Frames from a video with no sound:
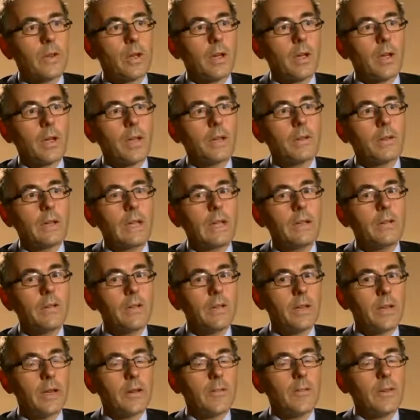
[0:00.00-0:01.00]
And
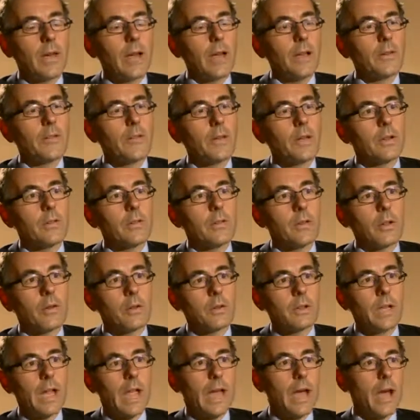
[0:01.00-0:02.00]
ETF assets are
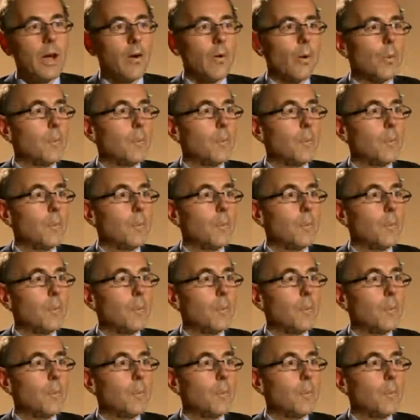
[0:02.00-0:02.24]
now